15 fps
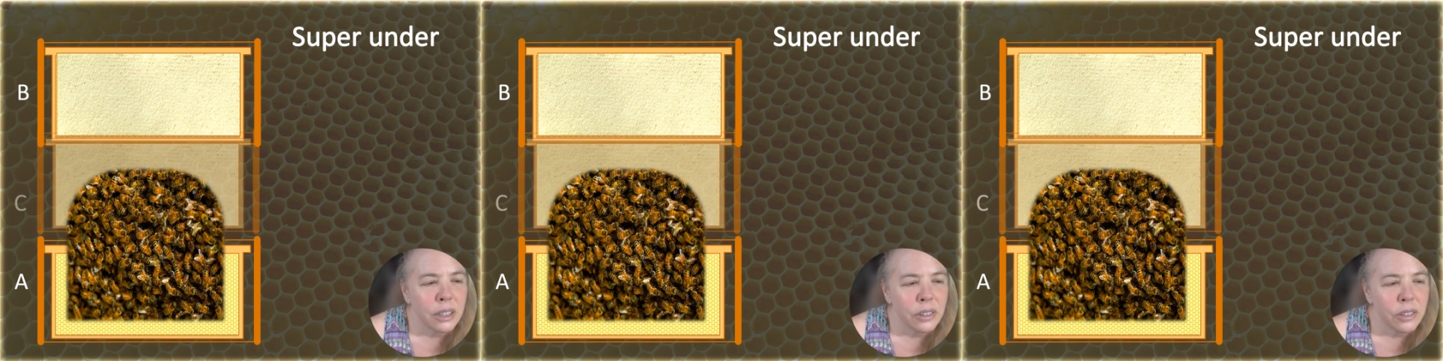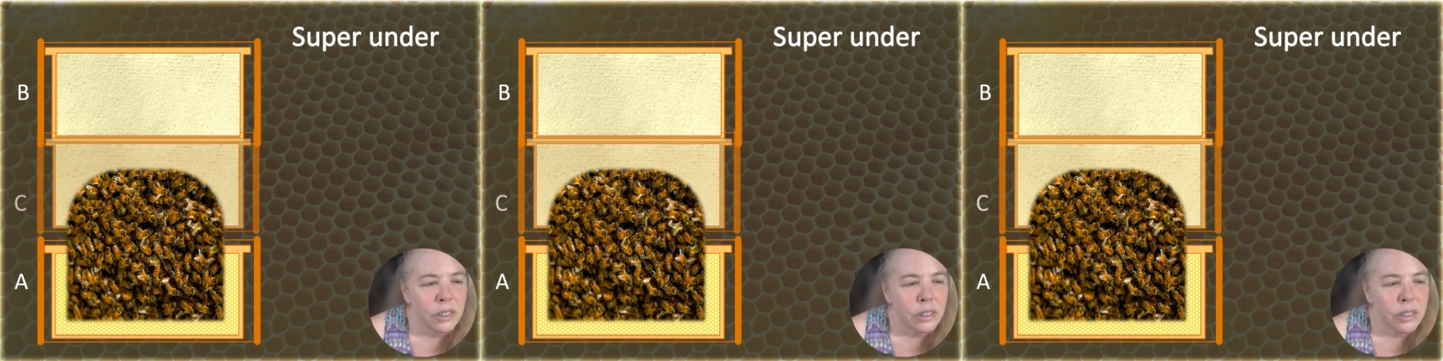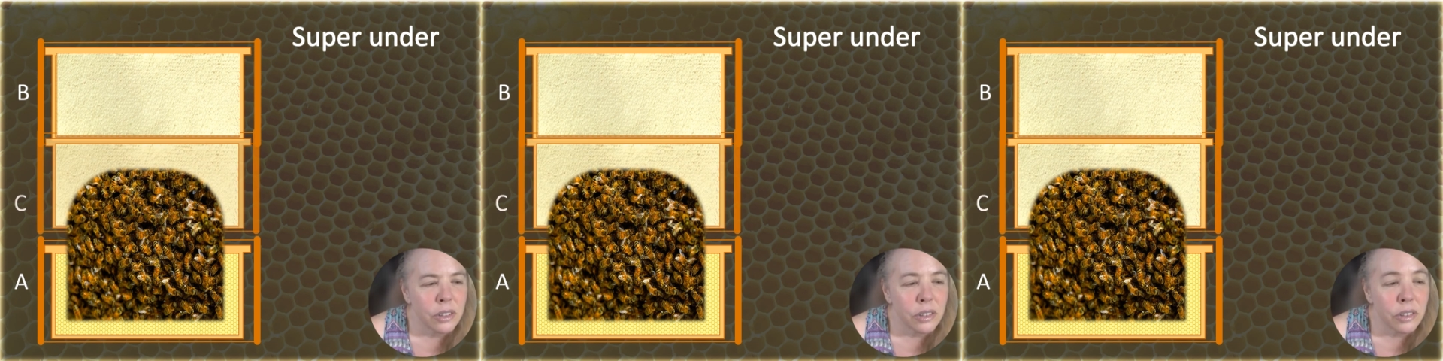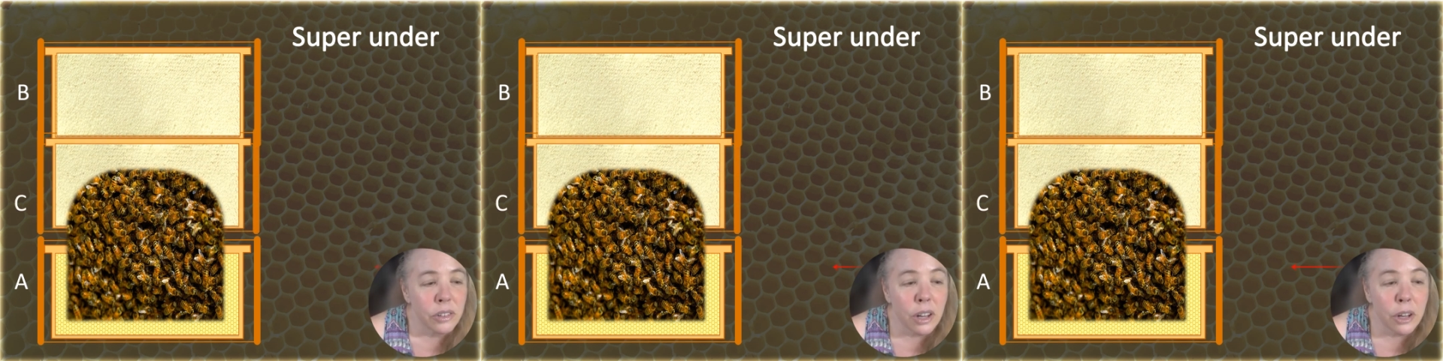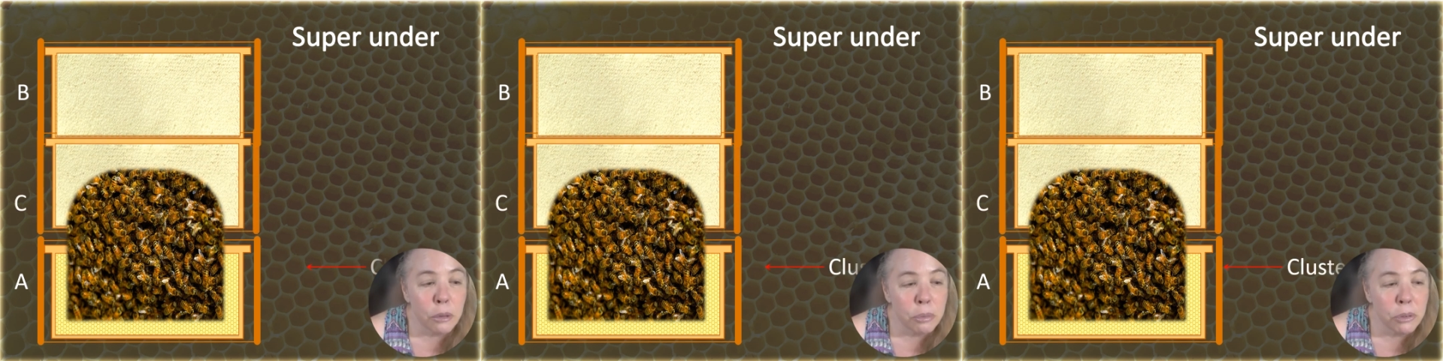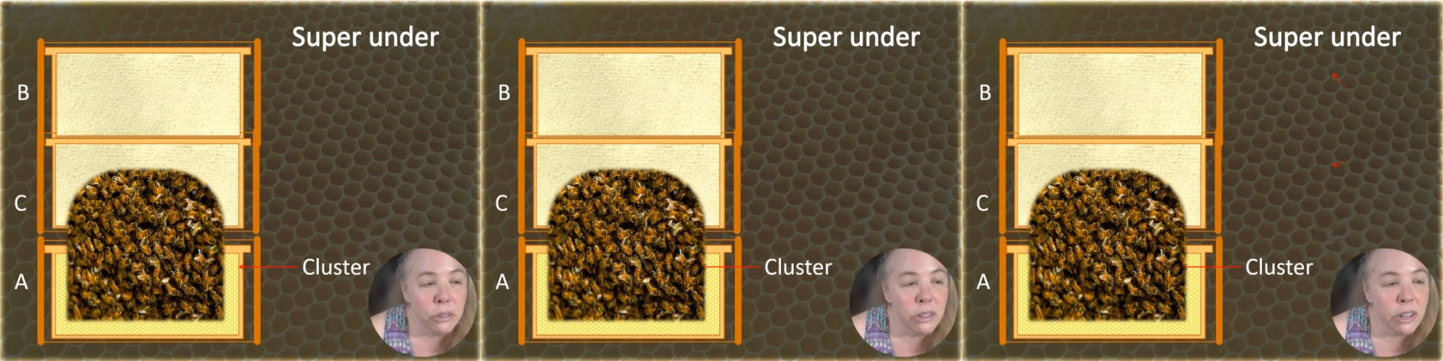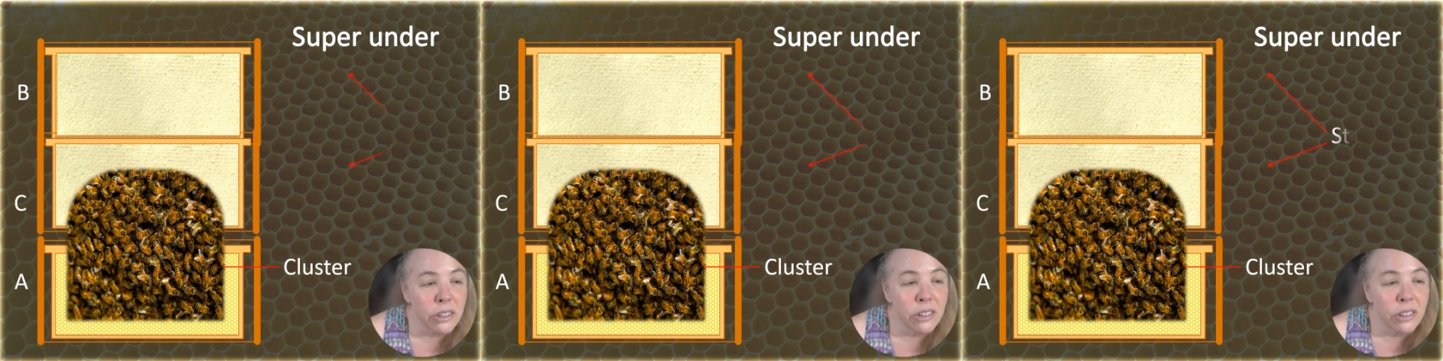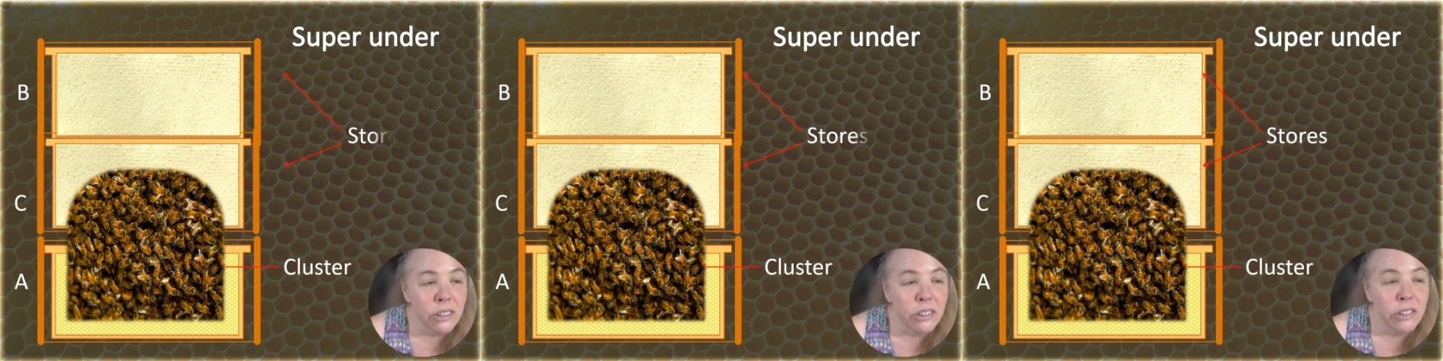this is not a brood
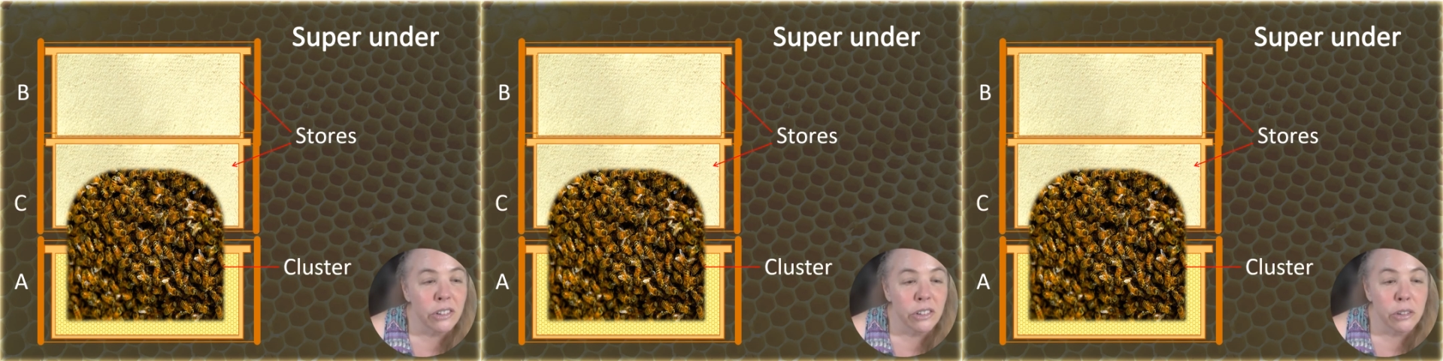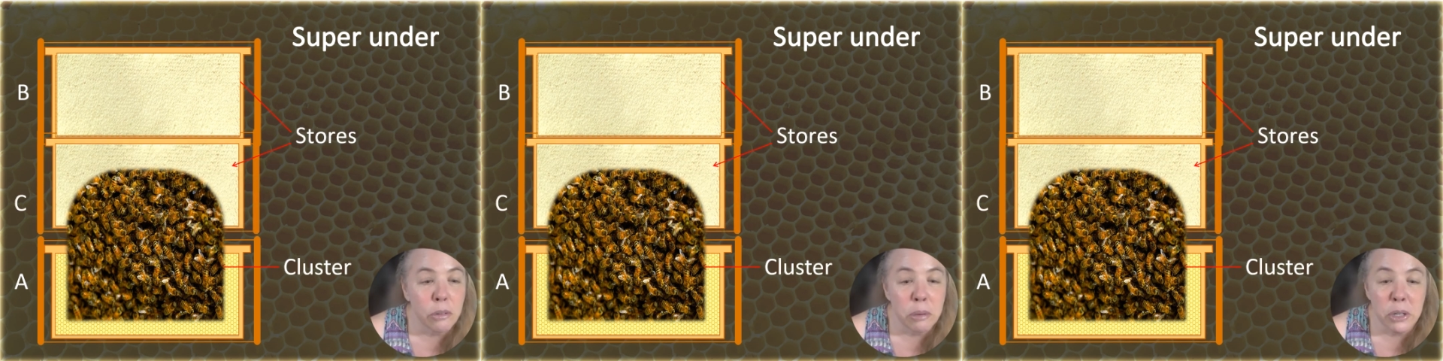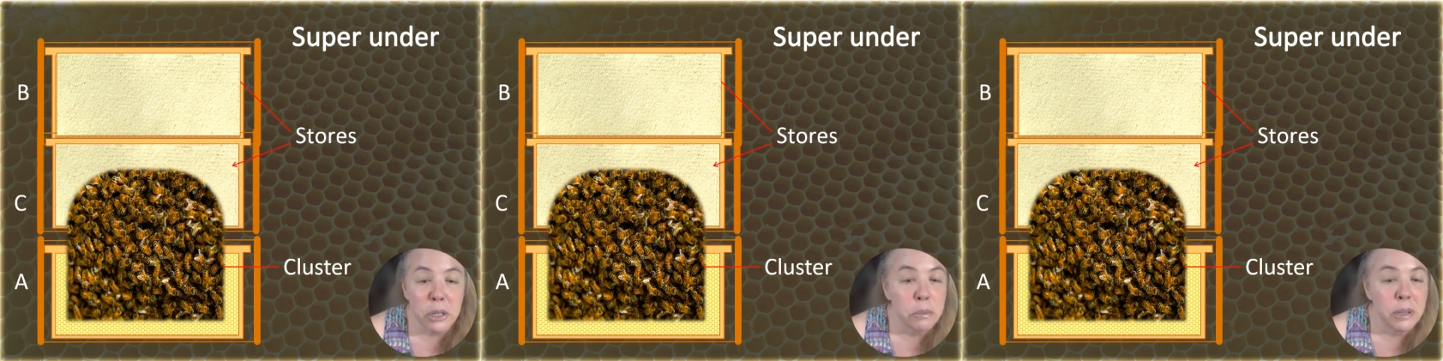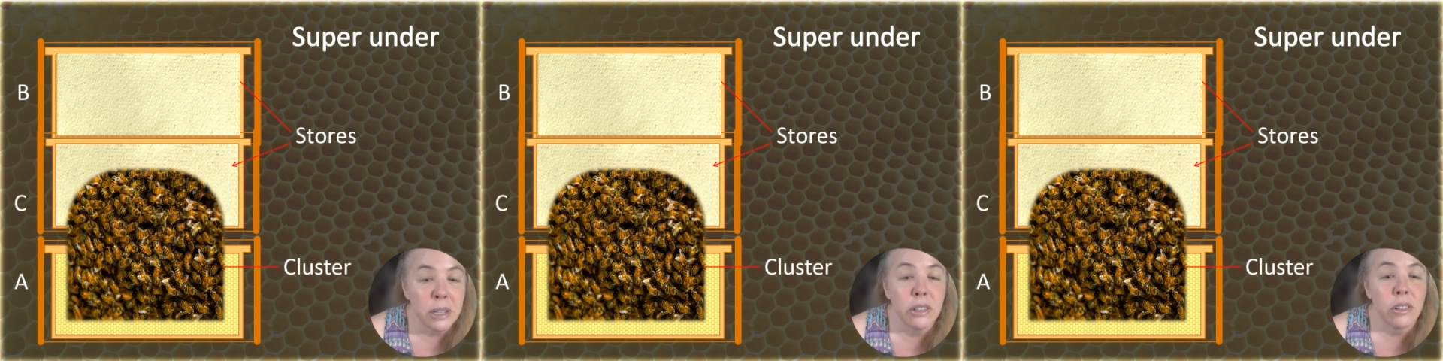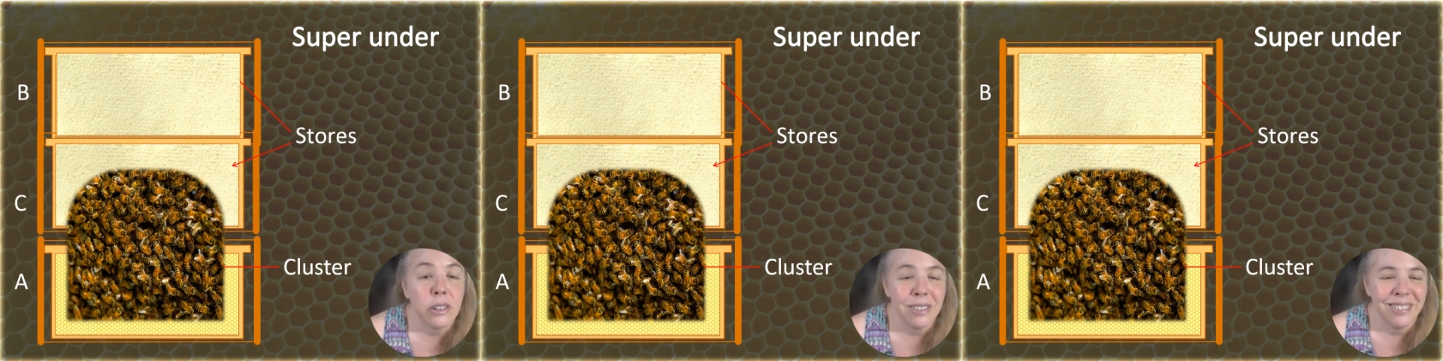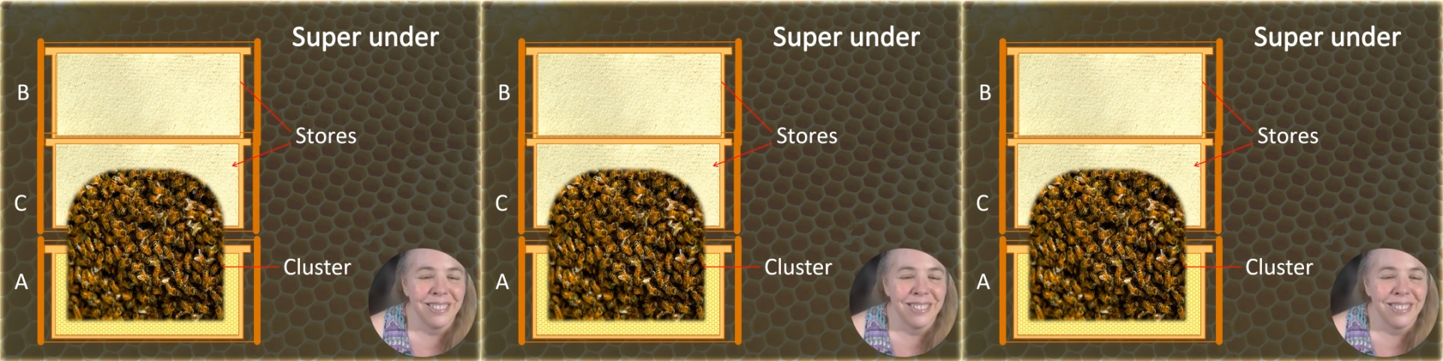nest, this is just a bunch of bees.